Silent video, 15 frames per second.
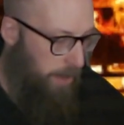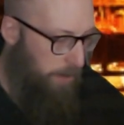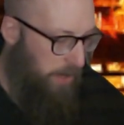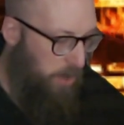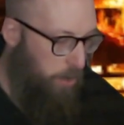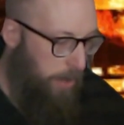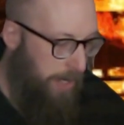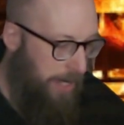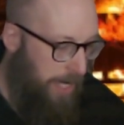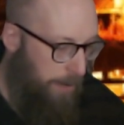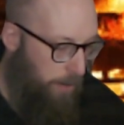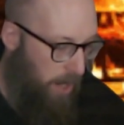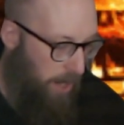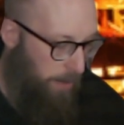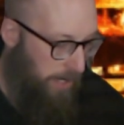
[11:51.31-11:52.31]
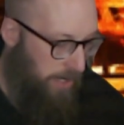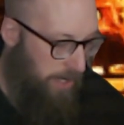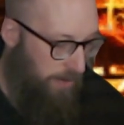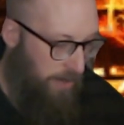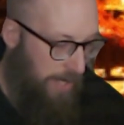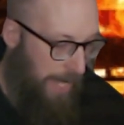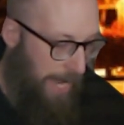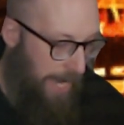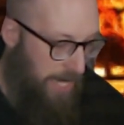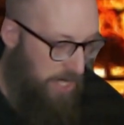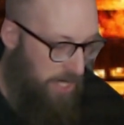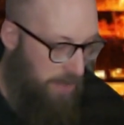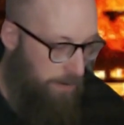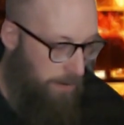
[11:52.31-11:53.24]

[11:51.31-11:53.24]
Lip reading: between the apartments of an aged